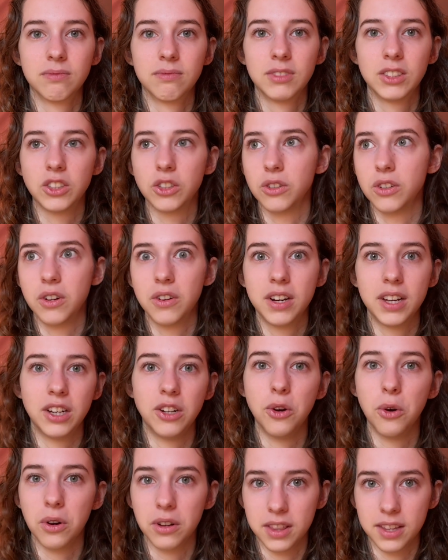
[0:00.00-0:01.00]
So don't
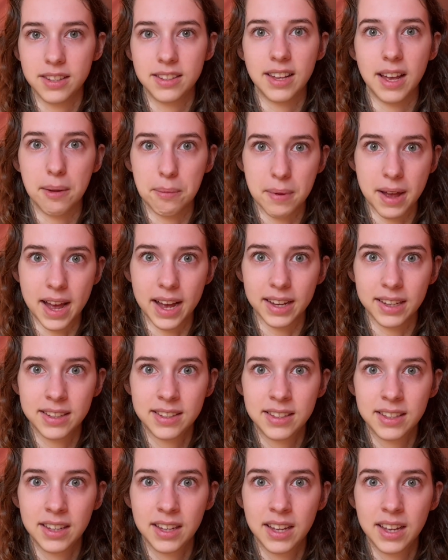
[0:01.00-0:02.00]
ignore the
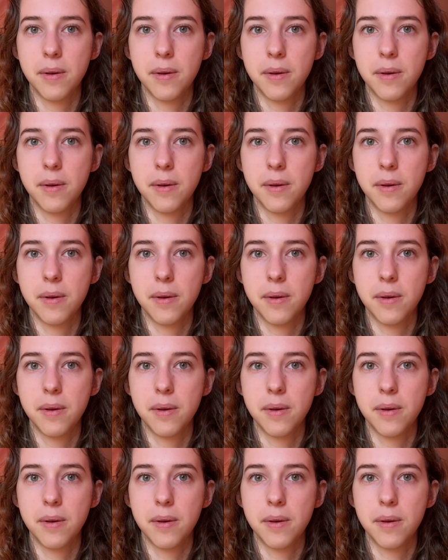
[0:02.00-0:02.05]
setbacks,